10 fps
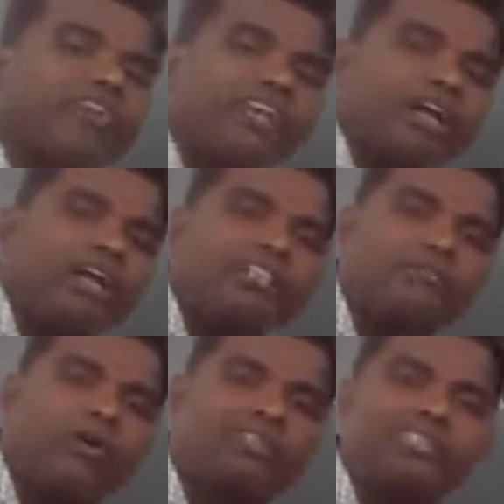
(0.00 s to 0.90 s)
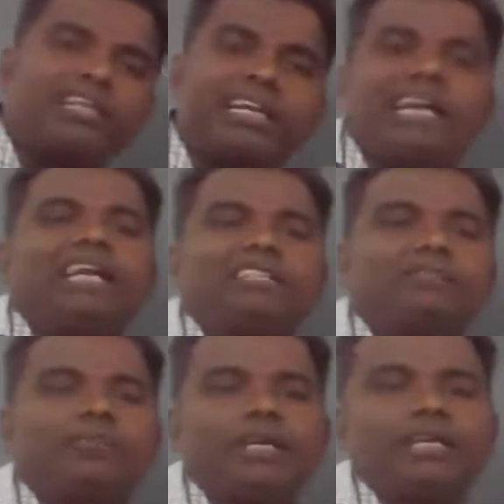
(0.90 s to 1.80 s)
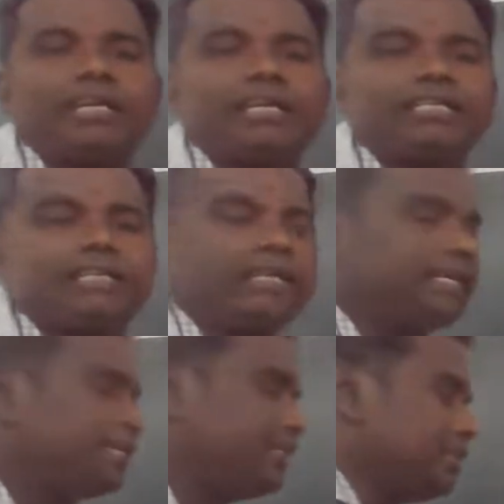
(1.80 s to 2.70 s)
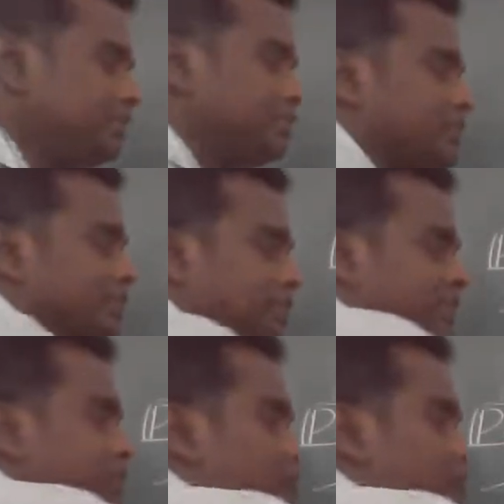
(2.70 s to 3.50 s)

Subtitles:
can call it as master gland? Nothing but it is it to